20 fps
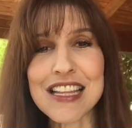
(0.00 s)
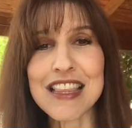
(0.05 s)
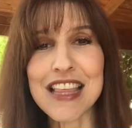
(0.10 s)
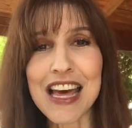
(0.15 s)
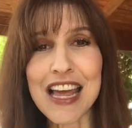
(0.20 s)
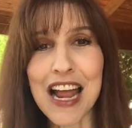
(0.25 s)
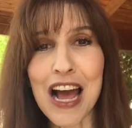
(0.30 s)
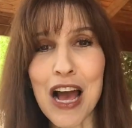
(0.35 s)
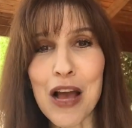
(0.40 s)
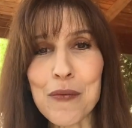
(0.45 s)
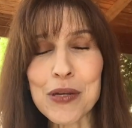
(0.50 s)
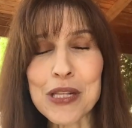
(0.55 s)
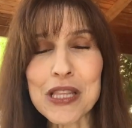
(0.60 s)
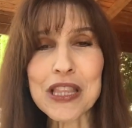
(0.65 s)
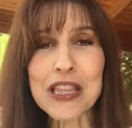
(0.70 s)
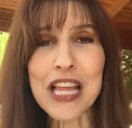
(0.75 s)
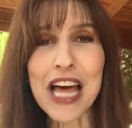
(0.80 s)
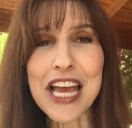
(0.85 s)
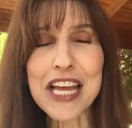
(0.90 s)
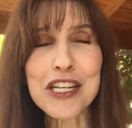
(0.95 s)
that I would
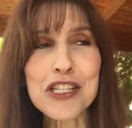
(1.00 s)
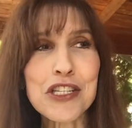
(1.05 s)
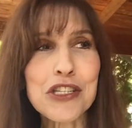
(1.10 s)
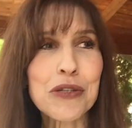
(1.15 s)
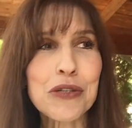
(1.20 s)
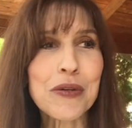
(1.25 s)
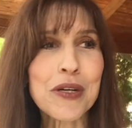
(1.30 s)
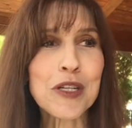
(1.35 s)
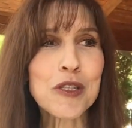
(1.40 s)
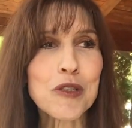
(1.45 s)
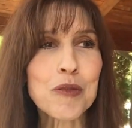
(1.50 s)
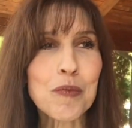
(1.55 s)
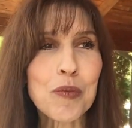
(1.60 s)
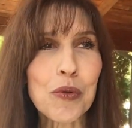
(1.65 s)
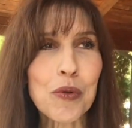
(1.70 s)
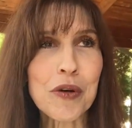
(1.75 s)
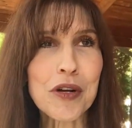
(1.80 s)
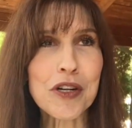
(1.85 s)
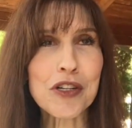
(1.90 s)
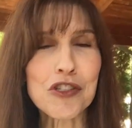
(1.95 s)
like to
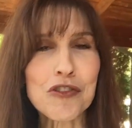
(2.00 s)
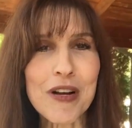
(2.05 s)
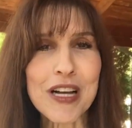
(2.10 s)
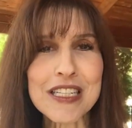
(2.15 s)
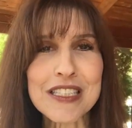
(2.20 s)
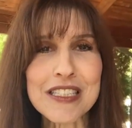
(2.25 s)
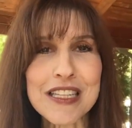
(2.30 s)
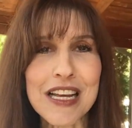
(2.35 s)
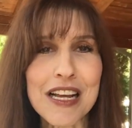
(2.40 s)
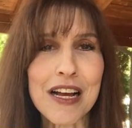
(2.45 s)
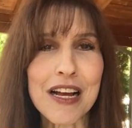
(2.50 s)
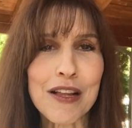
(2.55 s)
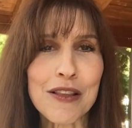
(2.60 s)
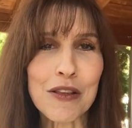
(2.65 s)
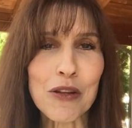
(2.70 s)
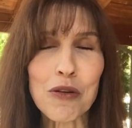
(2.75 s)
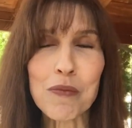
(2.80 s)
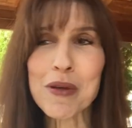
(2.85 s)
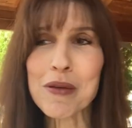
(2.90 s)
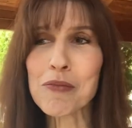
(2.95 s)
explore dressing a
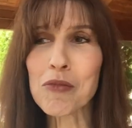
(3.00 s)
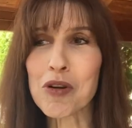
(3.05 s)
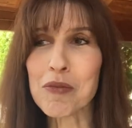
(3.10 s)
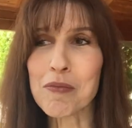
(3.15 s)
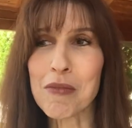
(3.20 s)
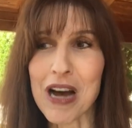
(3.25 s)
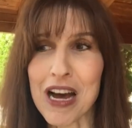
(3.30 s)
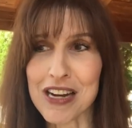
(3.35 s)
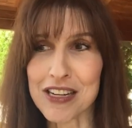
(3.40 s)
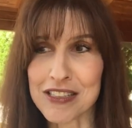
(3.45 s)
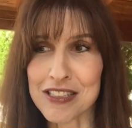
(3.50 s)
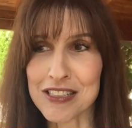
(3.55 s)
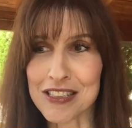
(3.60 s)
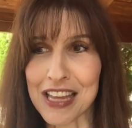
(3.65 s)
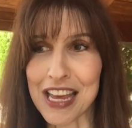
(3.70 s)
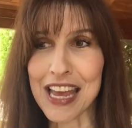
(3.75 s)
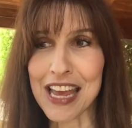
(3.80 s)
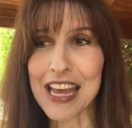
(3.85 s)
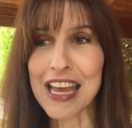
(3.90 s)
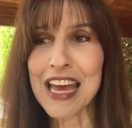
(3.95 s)
little bit more
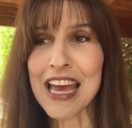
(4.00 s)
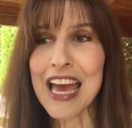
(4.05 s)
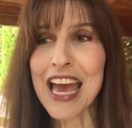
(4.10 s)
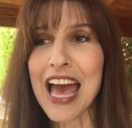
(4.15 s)
modestly.